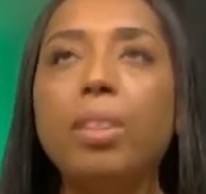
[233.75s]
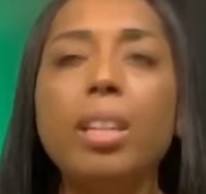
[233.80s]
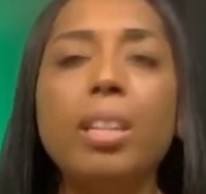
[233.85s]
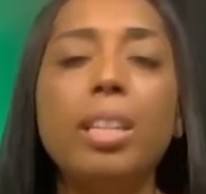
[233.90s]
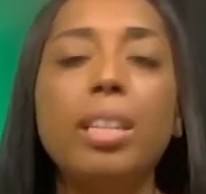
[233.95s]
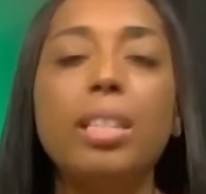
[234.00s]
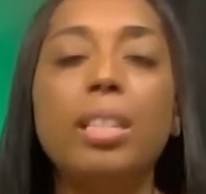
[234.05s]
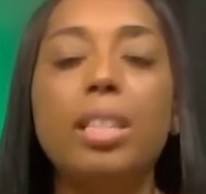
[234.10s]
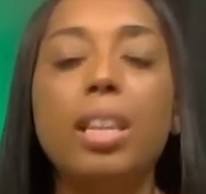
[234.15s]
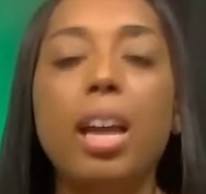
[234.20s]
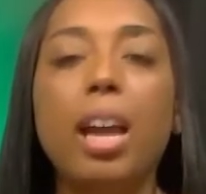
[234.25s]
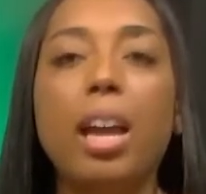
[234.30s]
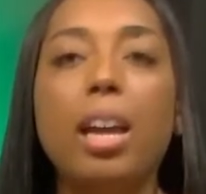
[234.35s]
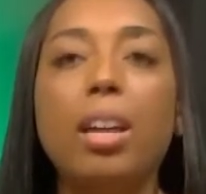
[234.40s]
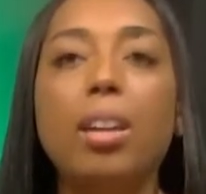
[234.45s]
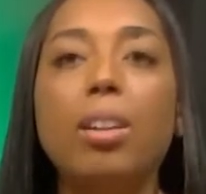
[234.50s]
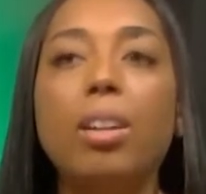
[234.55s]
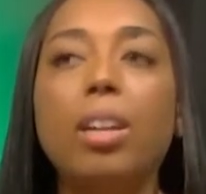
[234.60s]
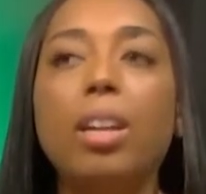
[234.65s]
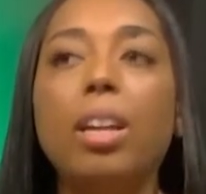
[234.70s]
Let's
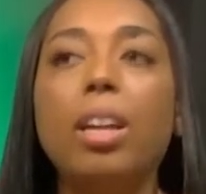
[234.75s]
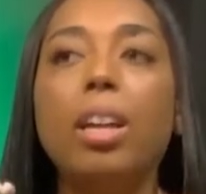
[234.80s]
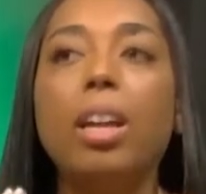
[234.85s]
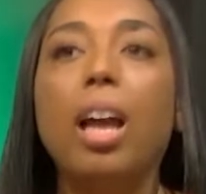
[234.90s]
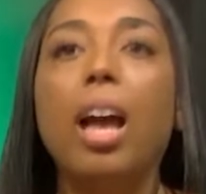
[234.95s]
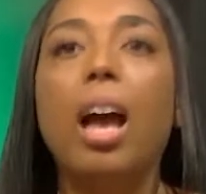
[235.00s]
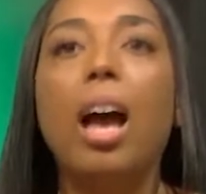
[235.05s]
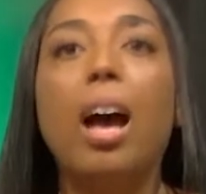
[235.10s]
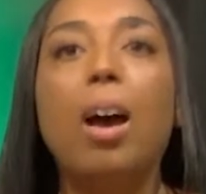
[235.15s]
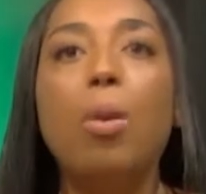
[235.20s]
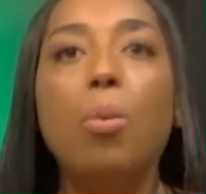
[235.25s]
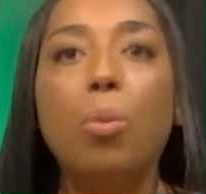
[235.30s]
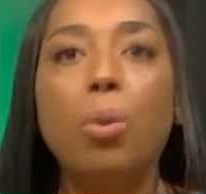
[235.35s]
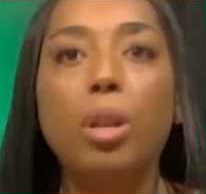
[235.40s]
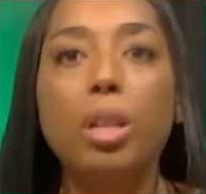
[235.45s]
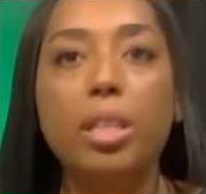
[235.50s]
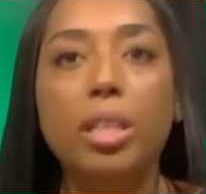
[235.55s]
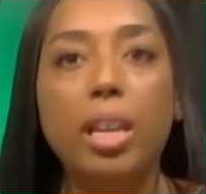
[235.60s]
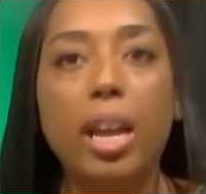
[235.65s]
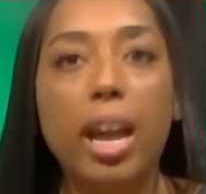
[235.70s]
say I
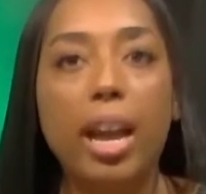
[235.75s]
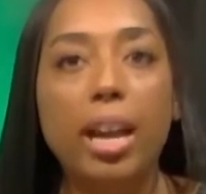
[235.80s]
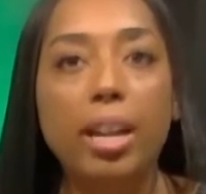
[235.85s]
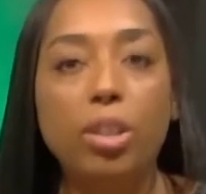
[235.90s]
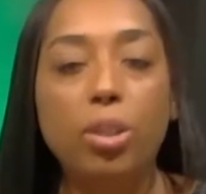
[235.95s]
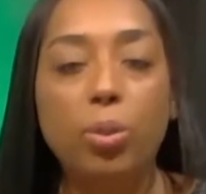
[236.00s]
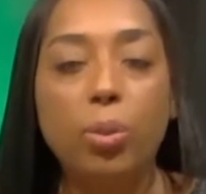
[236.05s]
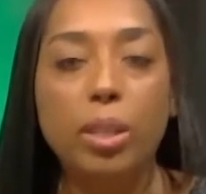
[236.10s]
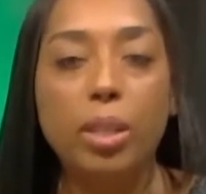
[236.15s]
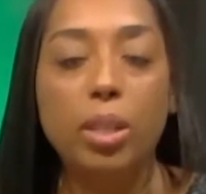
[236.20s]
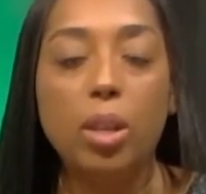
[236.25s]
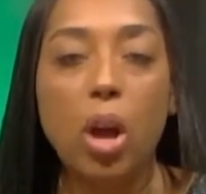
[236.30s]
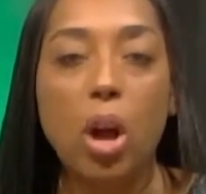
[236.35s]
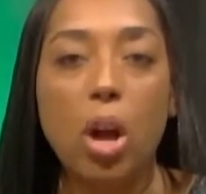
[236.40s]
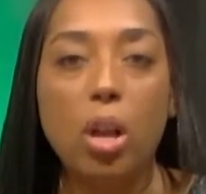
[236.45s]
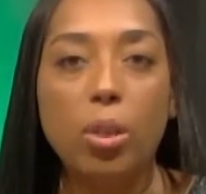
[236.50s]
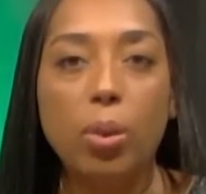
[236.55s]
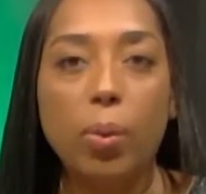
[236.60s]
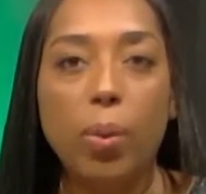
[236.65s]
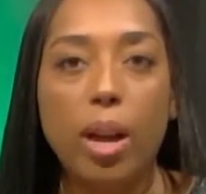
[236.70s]
wanted to add you as an
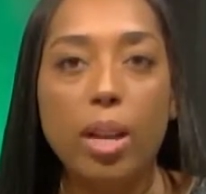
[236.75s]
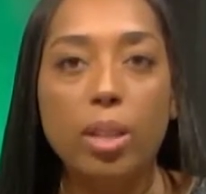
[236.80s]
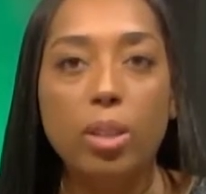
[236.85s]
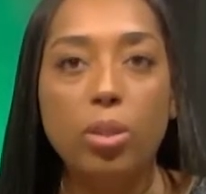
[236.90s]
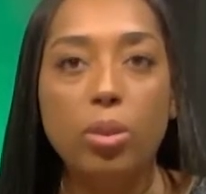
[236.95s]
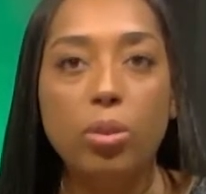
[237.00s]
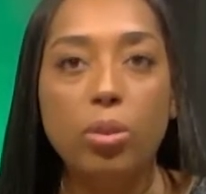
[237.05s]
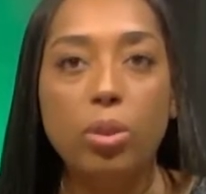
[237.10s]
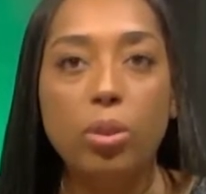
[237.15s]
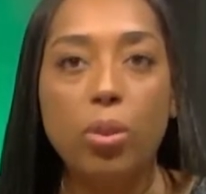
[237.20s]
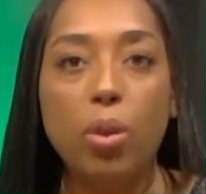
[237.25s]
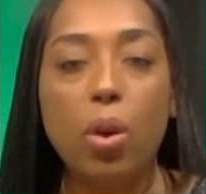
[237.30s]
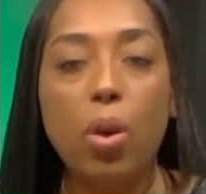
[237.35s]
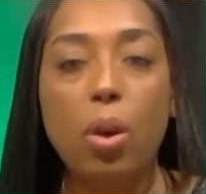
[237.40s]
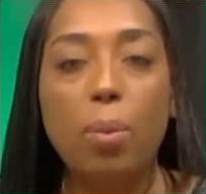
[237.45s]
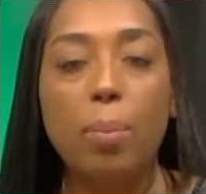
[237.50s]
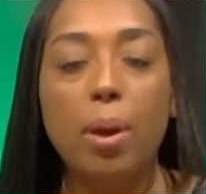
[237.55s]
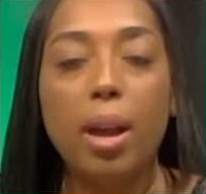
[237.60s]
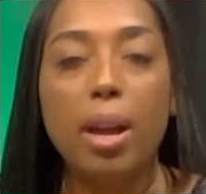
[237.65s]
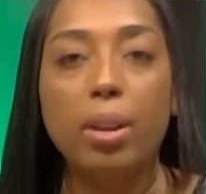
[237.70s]
authorized user
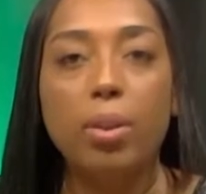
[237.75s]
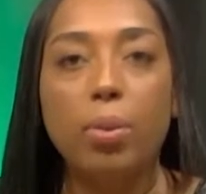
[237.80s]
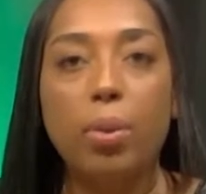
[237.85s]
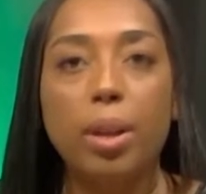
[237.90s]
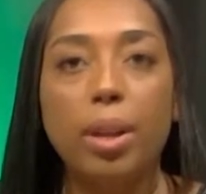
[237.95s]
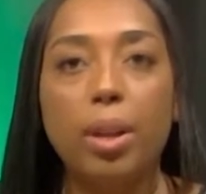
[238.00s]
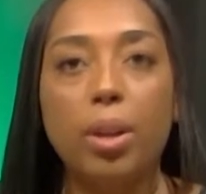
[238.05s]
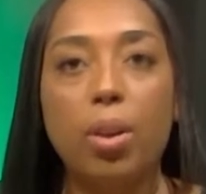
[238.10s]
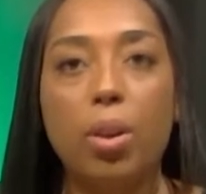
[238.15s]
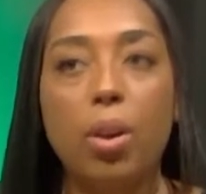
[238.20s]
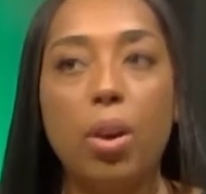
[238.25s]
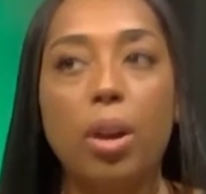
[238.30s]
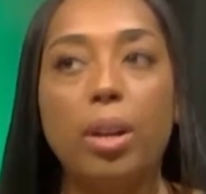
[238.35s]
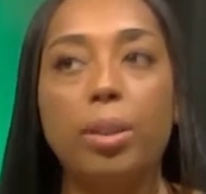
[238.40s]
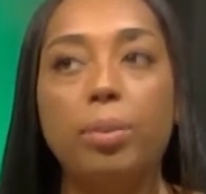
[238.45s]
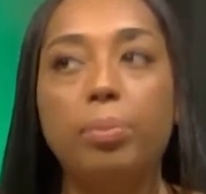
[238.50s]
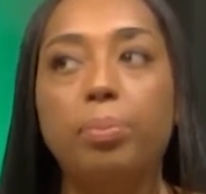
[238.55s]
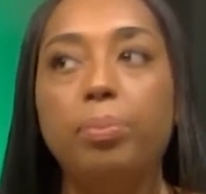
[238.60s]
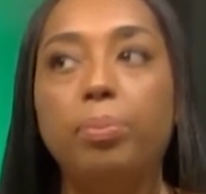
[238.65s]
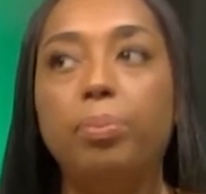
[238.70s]
on my credit
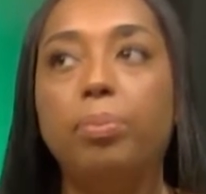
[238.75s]
card.